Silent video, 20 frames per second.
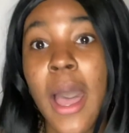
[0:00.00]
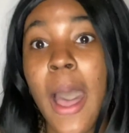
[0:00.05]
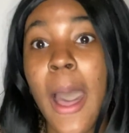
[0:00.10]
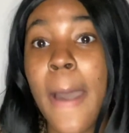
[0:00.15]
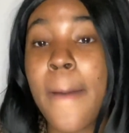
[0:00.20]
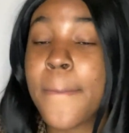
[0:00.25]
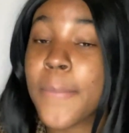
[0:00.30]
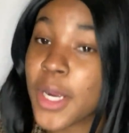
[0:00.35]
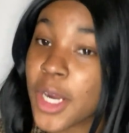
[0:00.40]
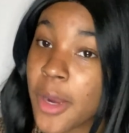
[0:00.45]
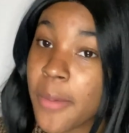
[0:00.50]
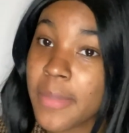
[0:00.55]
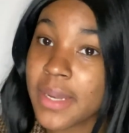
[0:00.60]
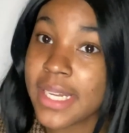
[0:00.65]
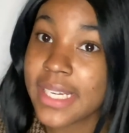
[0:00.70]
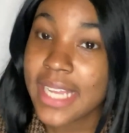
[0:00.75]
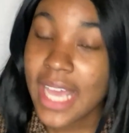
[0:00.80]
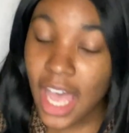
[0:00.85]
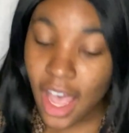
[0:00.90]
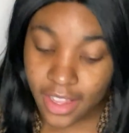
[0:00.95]
a
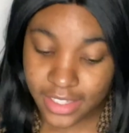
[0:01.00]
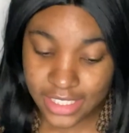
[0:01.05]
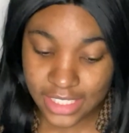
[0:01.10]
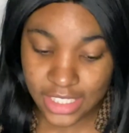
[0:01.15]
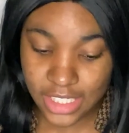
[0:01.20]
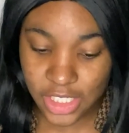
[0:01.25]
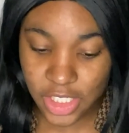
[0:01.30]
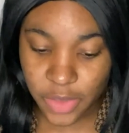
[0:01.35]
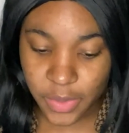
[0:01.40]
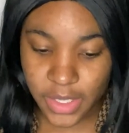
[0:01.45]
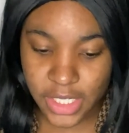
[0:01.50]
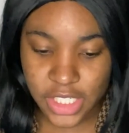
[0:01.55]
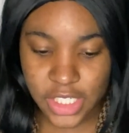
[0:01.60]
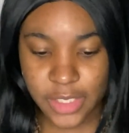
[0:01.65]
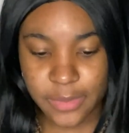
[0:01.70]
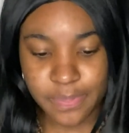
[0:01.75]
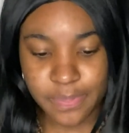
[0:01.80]
permanent housing situation.